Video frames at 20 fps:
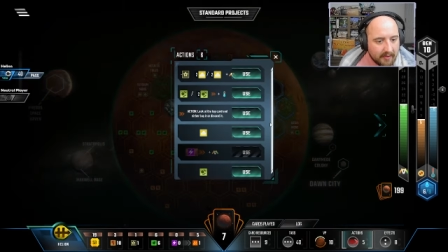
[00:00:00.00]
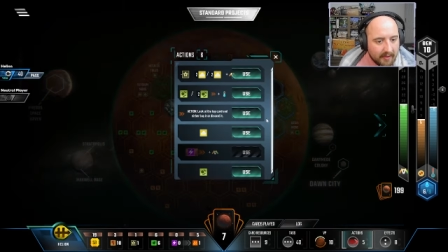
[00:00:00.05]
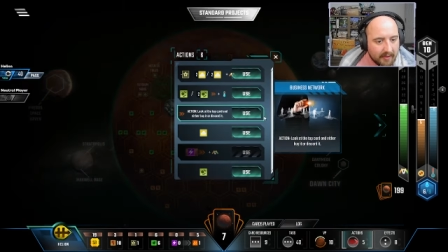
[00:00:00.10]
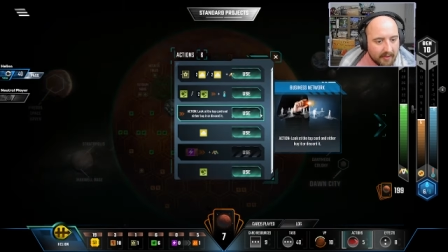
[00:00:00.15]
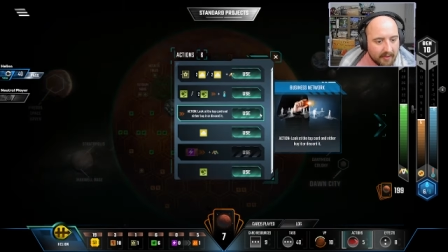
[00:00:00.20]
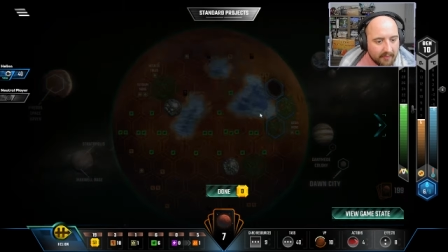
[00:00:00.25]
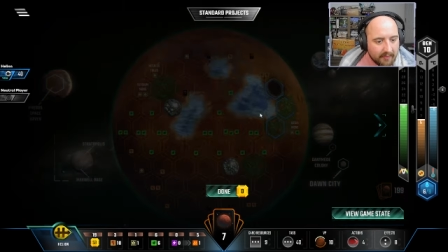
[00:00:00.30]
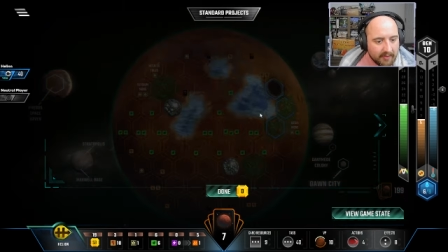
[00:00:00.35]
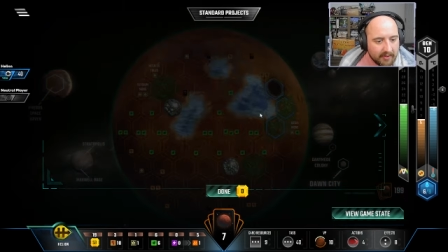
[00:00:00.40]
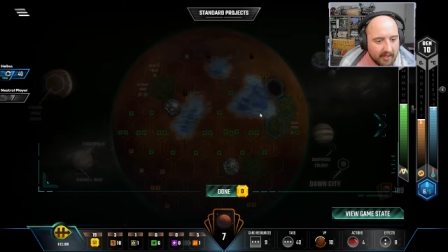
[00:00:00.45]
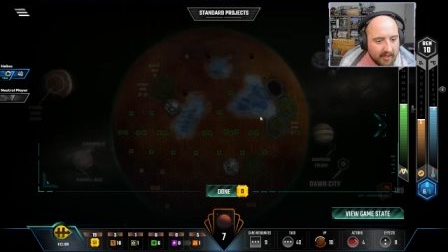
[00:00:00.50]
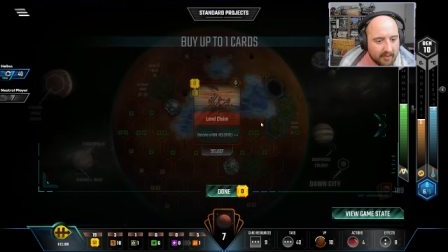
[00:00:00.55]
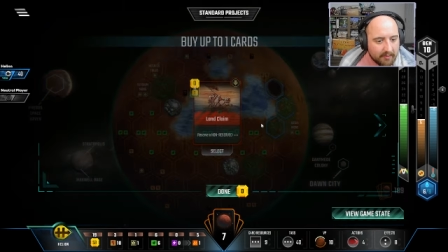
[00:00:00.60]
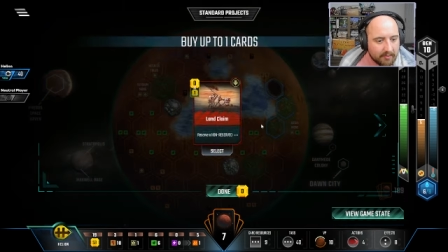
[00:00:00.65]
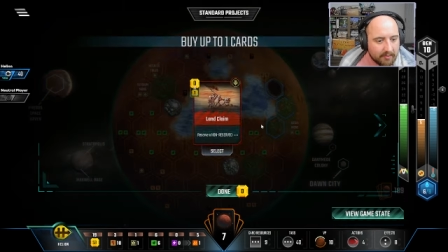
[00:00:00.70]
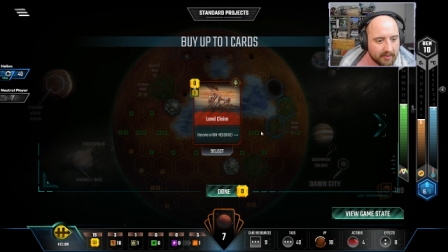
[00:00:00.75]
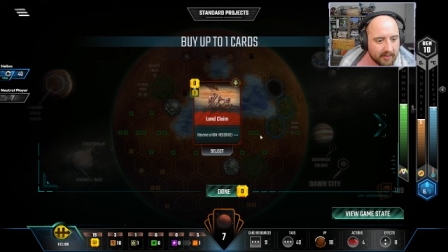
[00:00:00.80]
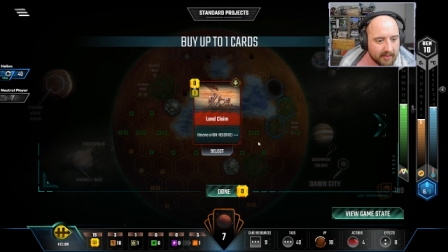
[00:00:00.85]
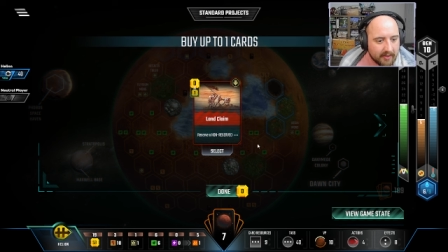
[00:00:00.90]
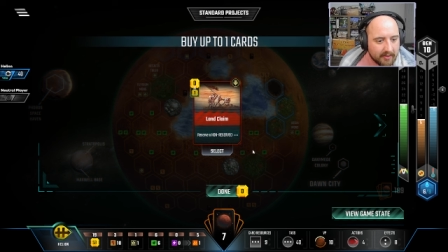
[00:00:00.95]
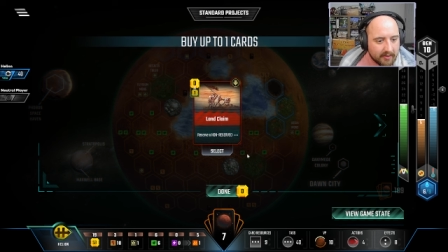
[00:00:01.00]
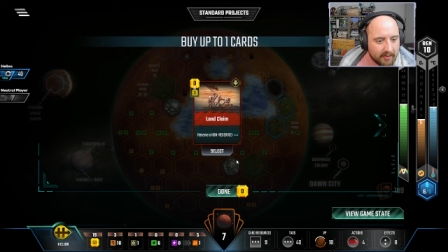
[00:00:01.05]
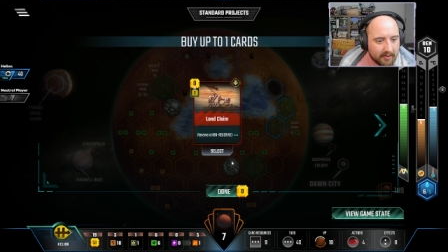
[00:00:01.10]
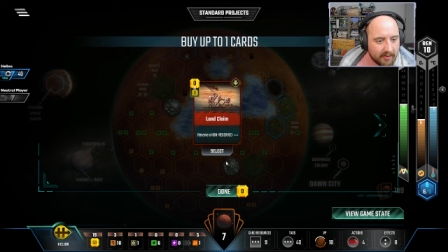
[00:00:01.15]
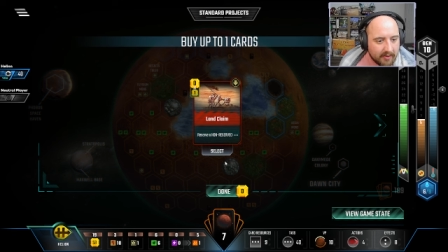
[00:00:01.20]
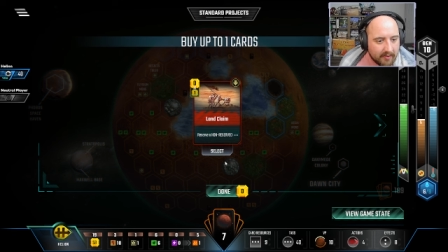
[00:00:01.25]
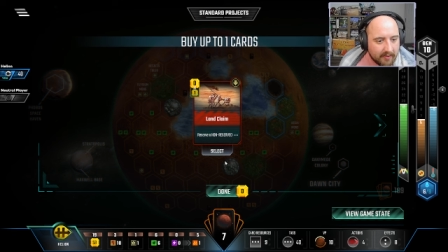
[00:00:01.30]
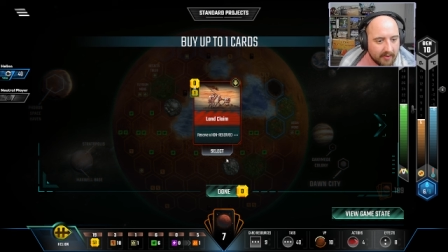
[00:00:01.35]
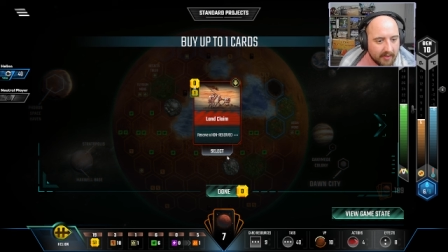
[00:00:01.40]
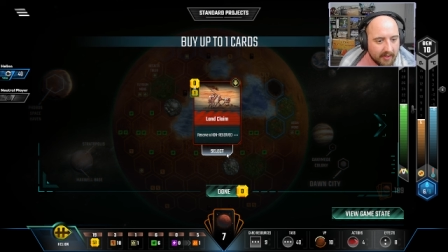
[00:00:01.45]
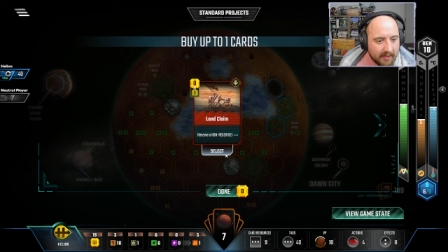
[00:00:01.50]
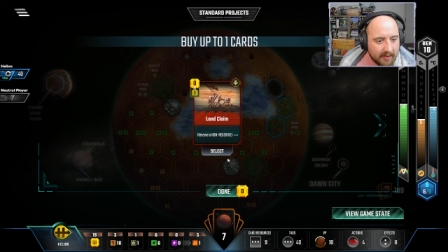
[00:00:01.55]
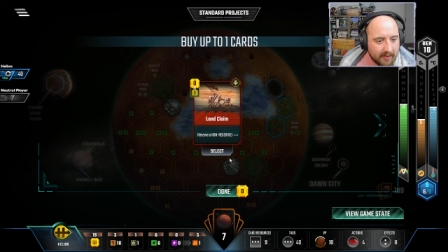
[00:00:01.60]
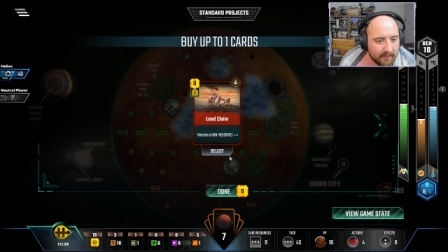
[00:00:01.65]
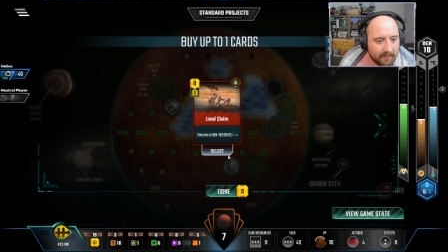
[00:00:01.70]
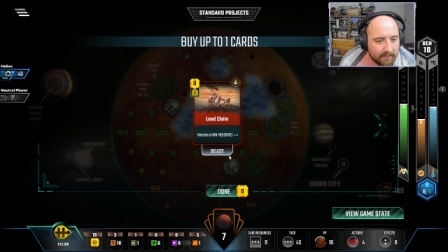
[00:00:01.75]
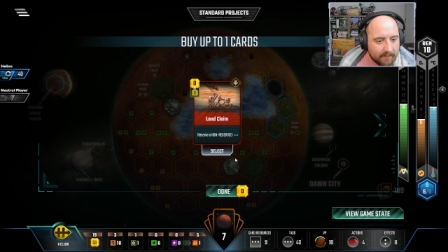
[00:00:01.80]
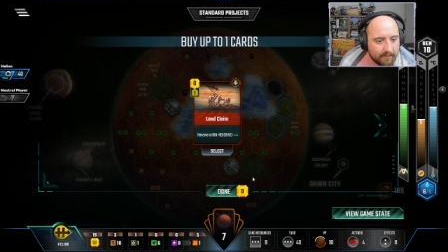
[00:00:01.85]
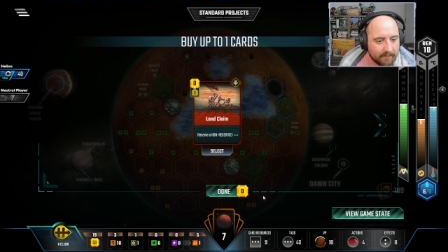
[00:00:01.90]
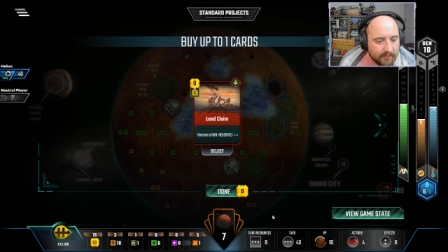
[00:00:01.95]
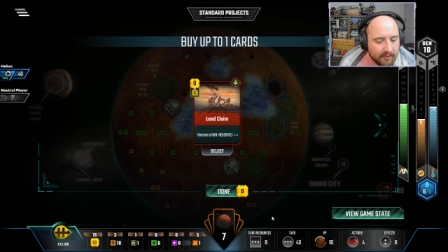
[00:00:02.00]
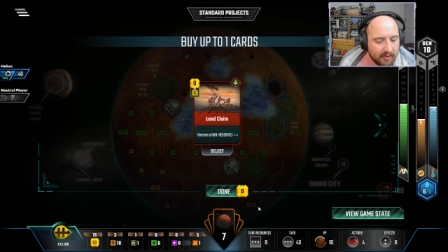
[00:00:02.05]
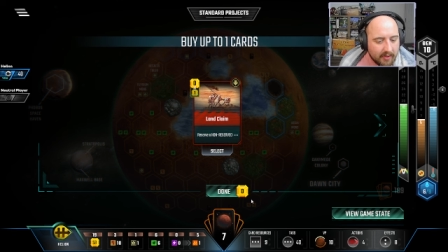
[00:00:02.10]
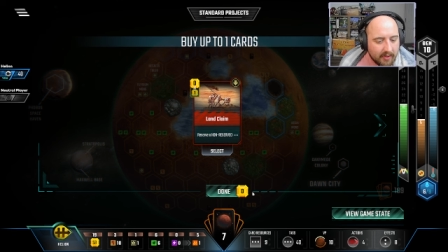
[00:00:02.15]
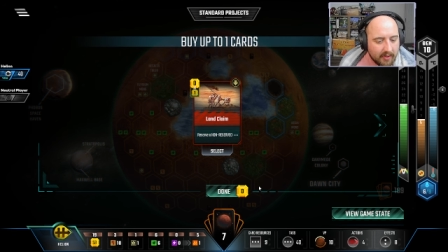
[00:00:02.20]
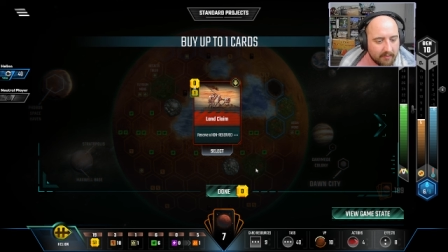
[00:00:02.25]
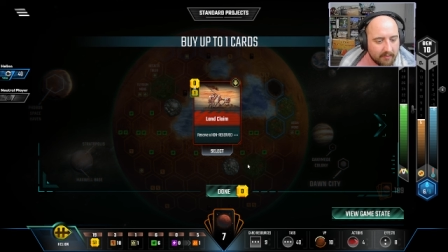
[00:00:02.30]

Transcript: We gotta play it though now. Uh,